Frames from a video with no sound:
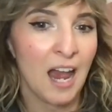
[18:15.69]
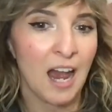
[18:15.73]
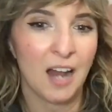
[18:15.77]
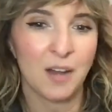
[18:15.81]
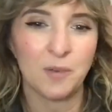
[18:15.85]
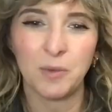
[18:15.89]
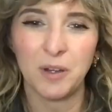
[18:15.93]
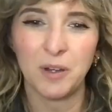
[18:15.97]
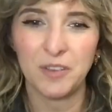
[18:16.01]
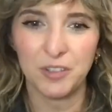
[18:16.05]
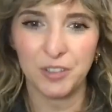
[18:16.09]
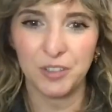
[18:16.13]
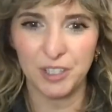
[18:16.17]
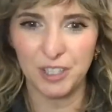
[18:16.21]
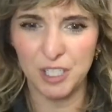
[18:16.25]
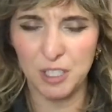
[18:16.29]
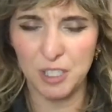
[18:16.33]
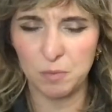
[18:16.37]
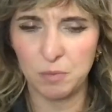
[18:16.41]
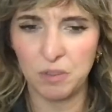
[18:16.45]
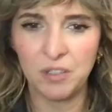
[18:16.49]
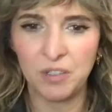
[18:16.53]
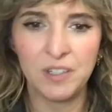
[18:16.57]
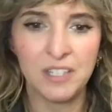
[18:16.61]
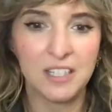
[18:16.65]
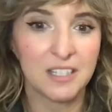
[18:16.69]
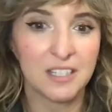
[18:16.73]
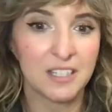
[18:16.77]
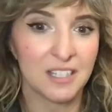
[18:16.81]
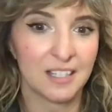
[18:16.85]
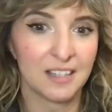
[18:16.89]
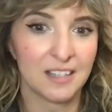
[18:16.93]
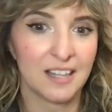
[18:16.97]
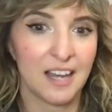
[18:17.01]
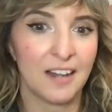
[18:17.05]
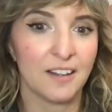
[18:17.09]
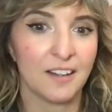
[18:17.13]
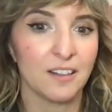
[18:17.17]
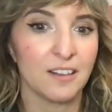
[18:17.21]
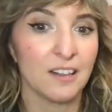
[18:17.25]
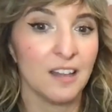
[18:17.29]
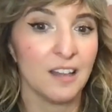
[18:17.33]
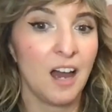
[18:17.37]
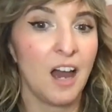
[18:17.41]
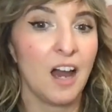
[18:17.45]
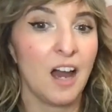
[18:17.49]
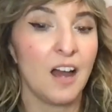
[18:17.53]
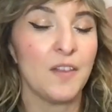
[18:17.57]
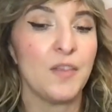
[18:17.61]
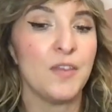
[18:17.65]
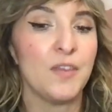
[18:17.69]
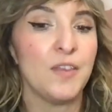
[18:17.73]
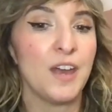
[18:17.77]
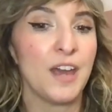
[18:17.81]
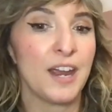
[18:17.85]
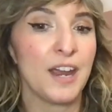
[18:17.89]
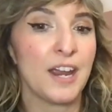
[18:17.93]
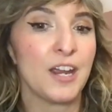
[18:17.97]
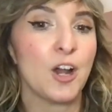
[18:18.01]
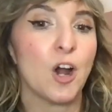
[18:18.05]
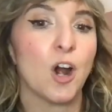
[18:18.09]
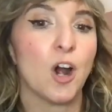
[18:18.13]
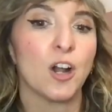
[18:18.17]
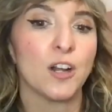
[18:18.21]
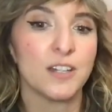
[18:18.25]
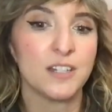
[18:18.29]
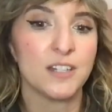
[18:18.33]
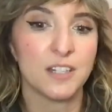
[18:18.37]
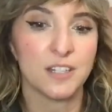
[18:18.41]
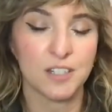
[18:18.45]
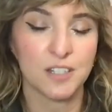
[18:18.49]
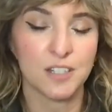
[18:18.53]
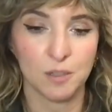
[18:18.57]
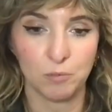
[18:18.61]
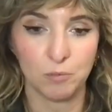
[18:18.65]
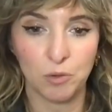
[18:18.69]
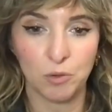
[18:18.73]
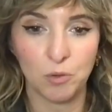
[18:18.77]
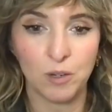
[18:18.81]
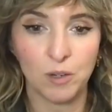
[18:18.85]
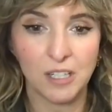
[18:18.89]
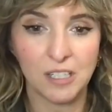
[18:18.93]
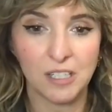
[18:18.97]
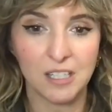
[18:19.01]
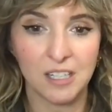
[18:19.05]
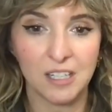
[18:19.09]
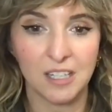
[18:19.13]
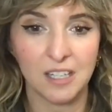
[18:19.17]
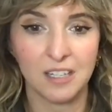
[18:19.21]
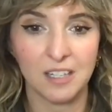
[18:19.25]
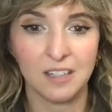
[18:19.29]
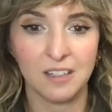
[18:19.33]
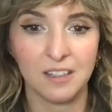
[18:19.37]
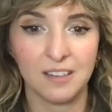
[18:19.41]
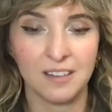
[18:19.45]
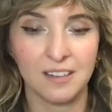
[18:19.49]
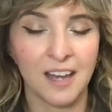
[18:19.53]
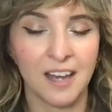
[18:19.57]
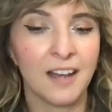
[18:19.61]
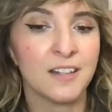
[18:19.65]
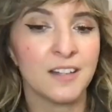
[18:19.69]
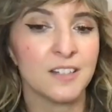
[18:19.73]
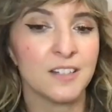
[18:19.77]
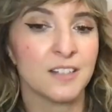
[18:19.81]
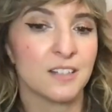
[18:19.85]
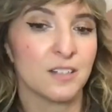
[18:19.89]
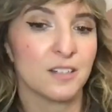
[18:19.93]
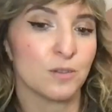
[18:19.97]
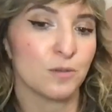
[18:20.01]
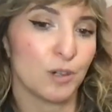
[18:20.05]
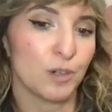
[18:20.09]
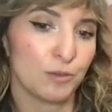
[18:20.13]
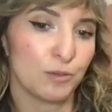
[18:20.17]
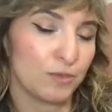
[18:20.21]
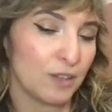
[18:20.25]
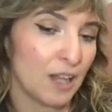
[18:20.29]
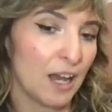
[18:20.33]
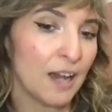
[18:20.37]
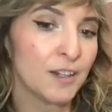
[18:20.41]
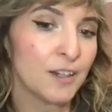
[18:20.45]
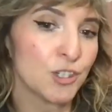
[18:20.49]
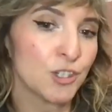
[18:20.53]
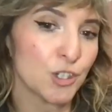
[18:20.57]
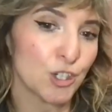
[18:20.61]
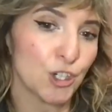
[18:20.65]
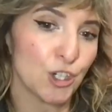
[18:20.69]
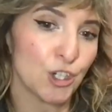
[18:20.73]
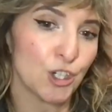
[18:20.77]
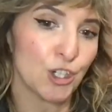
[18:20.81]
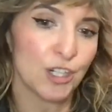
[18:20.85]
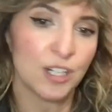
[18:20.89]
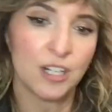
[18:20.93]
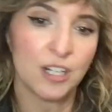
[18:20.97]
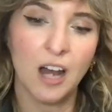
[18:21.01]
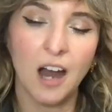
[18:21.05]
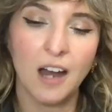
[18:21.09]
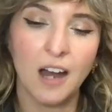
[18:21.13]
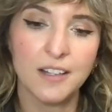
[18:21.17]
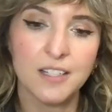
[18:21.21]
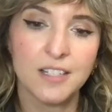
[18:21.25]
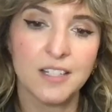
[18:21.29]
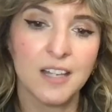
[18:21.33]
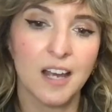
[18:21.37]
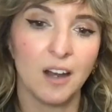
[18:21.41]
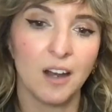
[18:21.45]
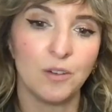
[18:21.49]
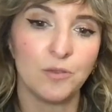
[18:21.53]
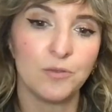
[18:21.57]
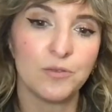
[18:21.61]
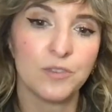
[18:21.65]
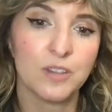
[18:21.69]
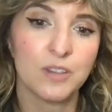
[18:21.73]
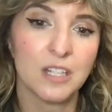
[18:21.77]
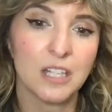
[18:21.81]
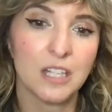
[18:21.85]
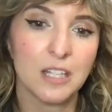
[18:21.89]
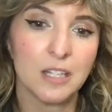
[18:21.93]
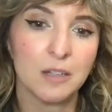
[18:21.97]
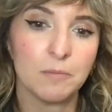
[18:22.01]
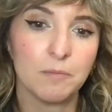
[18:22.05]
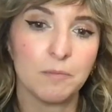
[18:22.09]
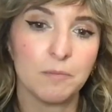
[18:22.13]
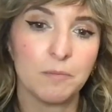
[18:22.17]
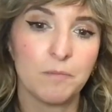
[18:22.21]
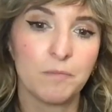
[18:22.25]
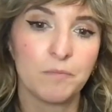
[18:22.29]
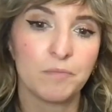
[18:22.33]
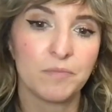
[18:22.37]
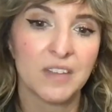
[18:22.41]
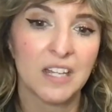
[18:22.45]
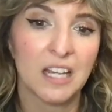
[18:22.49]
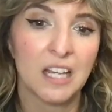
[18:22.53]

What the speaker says: And when they're experiencing that a lot, they are disappointed. That is the reflector not self theme.